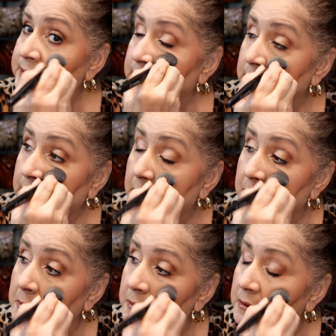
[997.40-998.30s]
my
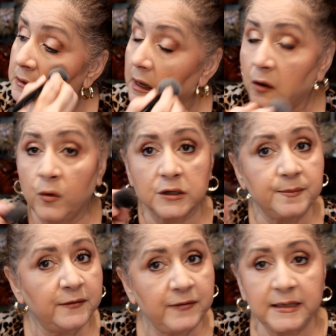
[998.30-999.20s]
skincare. I
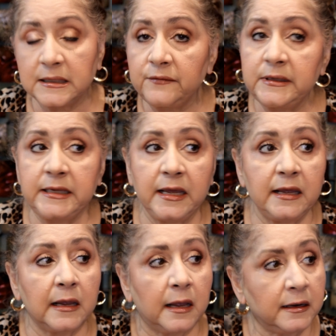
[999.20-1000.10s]
wash my face every
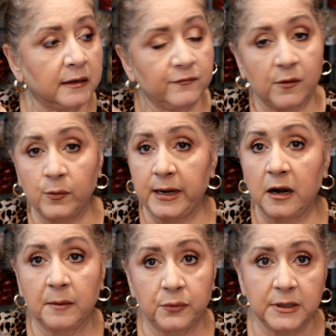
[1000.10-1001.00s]
day, and if I went
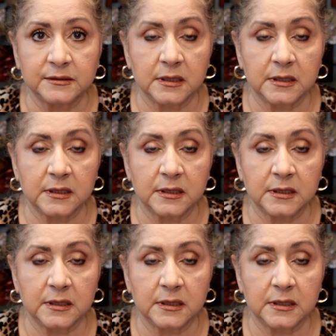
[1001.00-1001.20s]
out, I put on